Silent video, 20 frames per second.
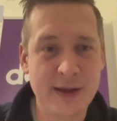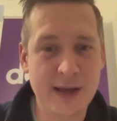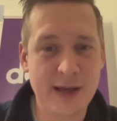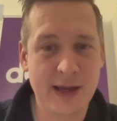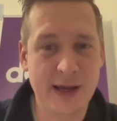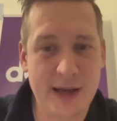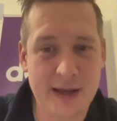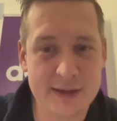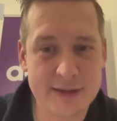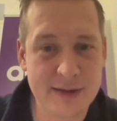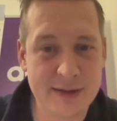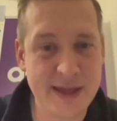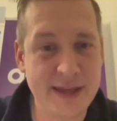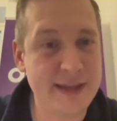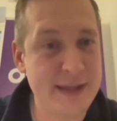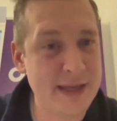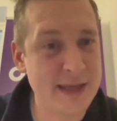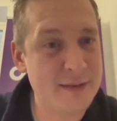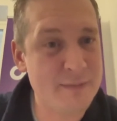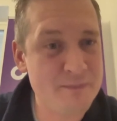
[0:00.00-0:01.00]
and
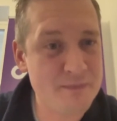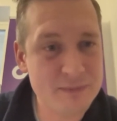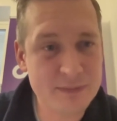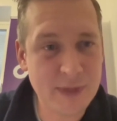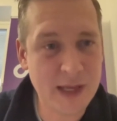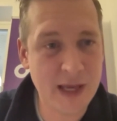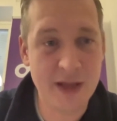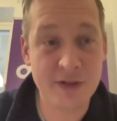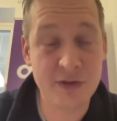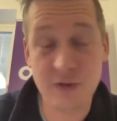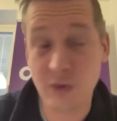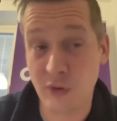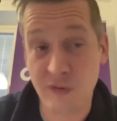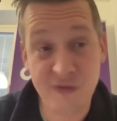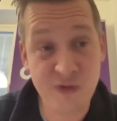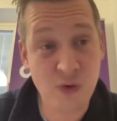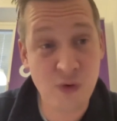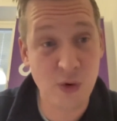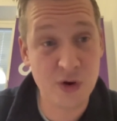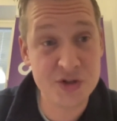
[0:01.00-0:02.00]
thinking, and
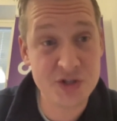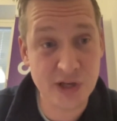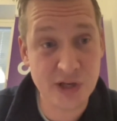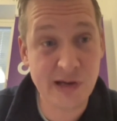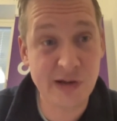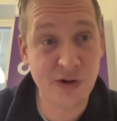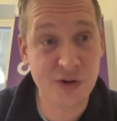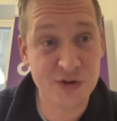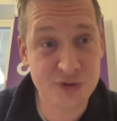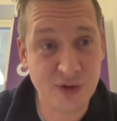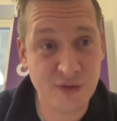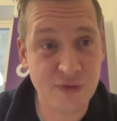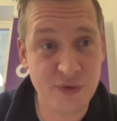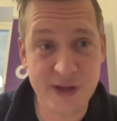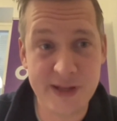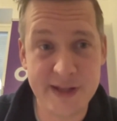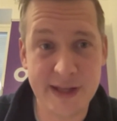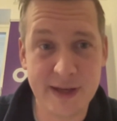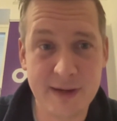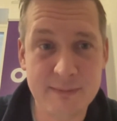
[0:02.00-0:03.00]
of course a lot of
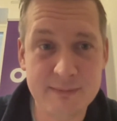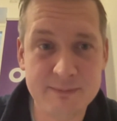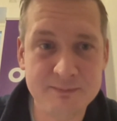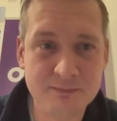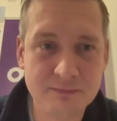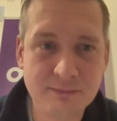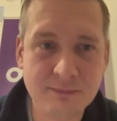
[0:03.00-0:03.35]
reading.